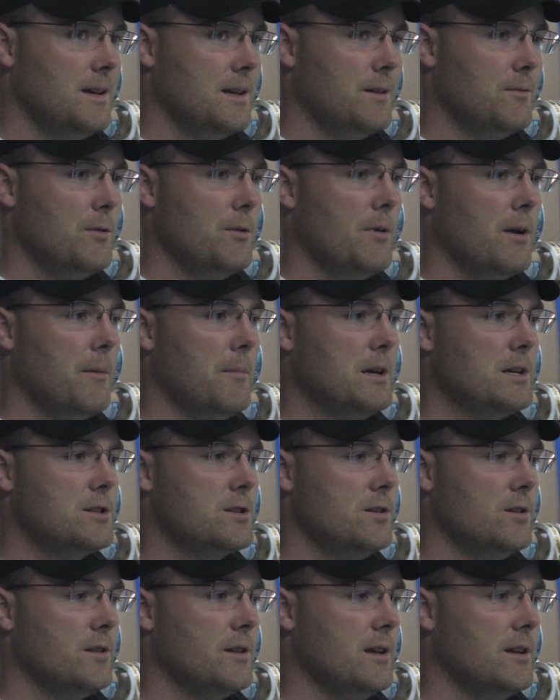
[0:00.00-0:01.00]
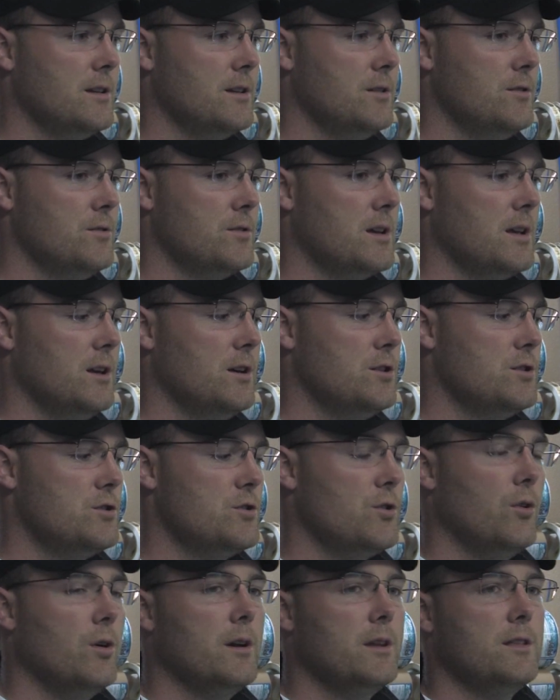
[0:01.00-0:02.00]
We want to make sure that you can
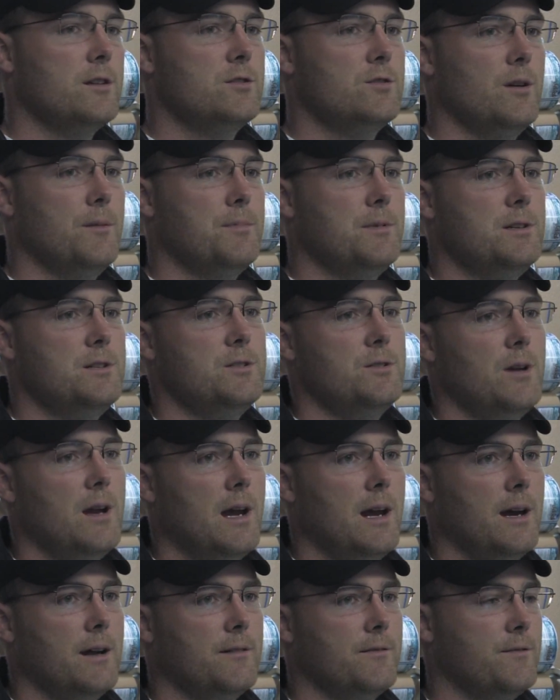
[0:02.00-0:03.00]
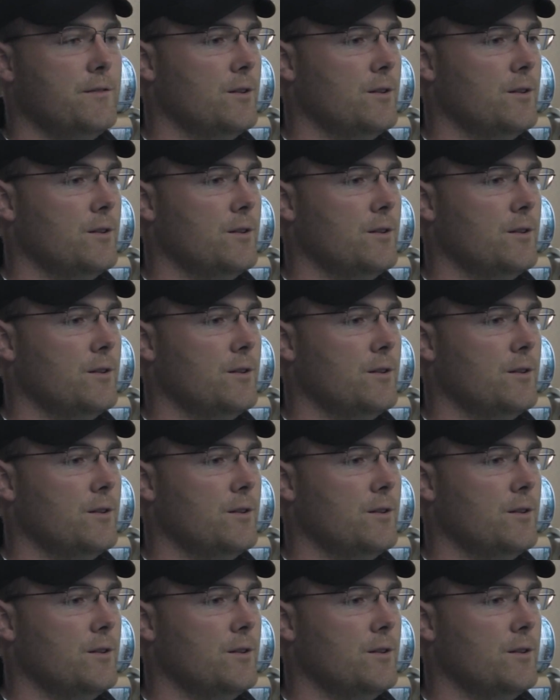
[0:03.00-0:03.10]
enjoy the trip that you had